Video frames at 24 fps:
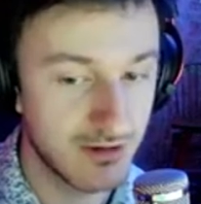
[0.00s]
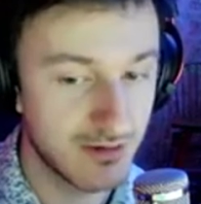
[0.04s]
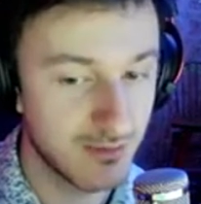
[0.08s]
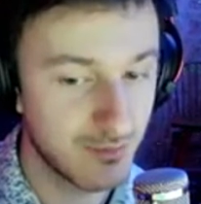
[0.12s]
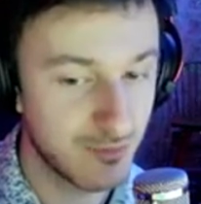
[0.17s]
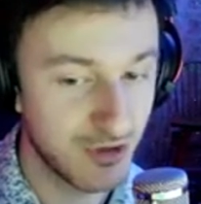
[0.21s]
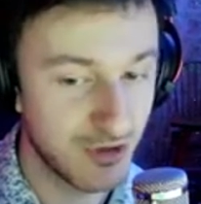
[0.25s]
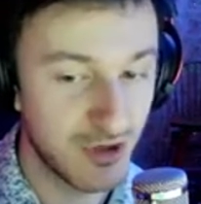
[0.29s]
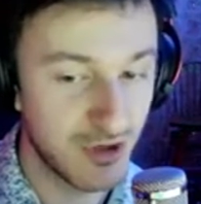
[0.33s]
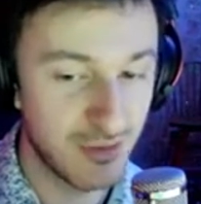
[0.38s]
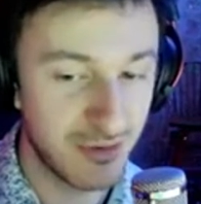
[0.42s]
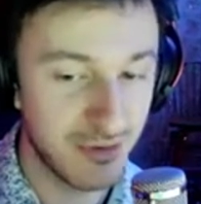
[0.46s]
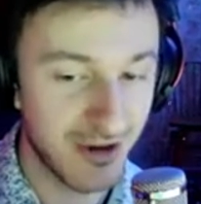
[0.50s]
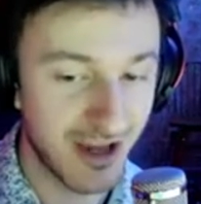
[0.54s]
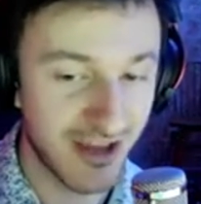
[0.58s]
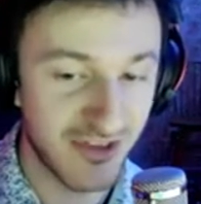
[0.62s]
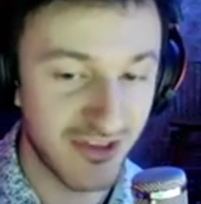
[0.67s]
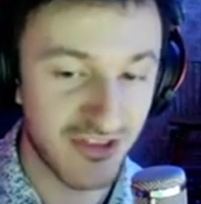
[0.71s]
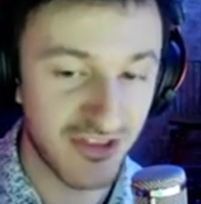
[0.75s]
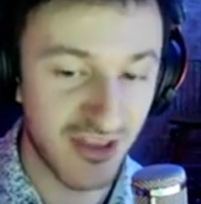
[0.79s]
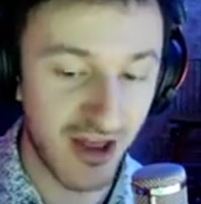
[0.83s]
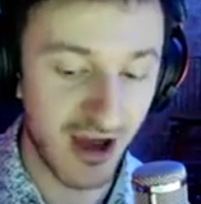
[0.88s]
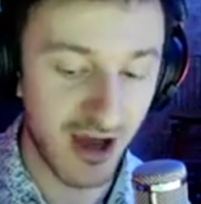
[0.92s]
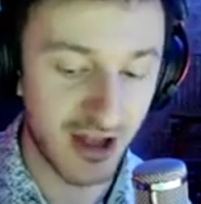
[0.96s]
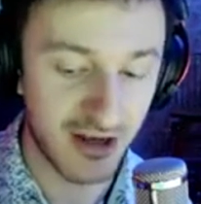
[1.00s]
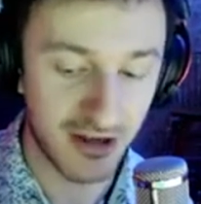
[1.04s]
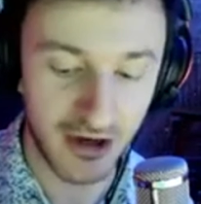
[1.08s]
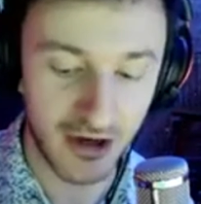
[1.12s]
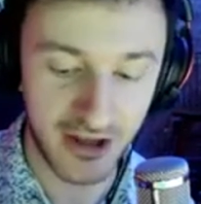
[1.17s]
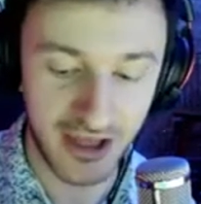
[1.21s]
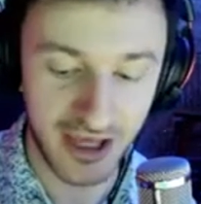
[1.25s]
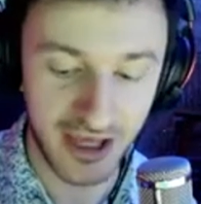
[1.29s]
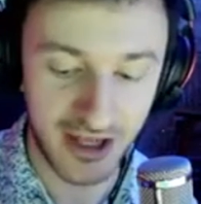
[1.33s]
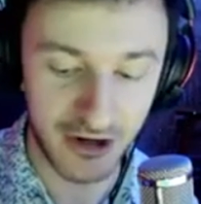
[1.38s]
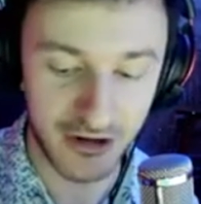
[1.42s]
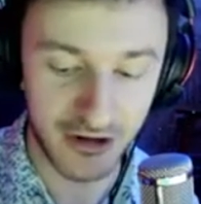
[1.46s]
PewDiePie is not on
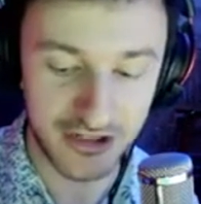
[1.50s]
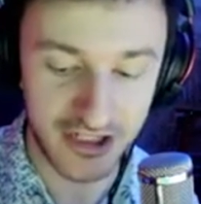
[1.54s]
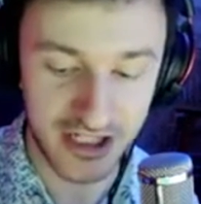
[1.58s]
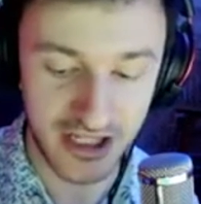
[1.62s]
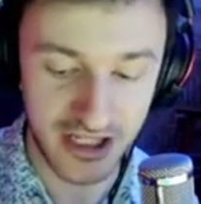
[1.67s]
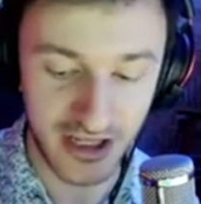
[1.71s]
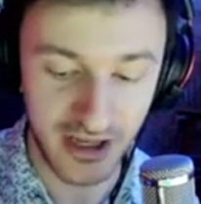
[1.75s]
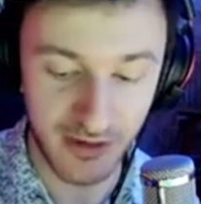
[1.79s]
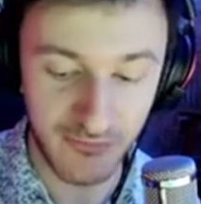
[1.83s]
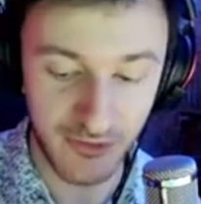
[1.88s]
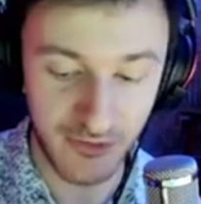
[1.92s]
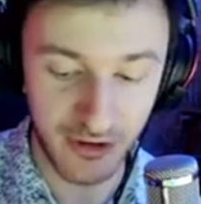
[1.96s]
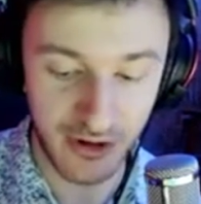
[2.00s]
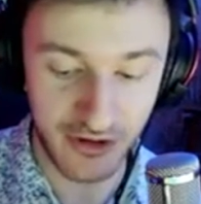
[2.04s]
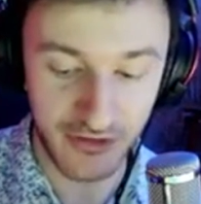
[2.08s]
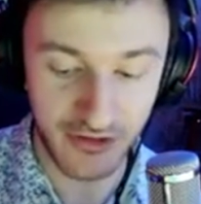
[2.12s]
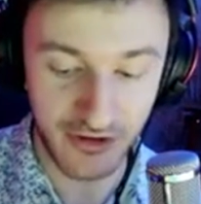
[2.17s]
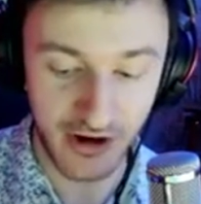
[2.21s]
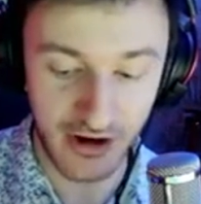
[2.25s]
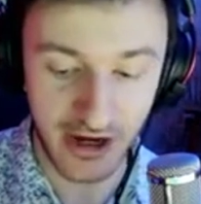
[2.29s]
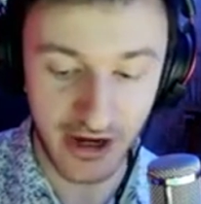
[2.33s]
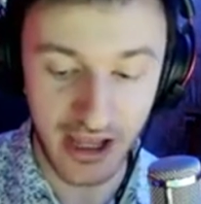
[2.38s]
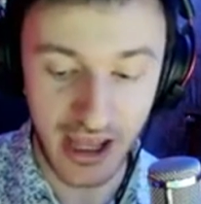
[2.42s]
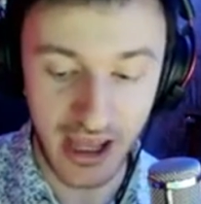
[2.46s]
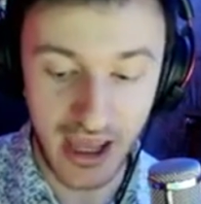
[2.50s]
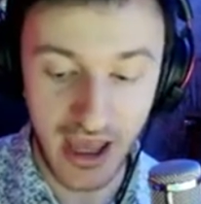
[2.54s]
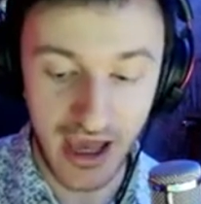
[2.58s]
NRG. I'm very sorry.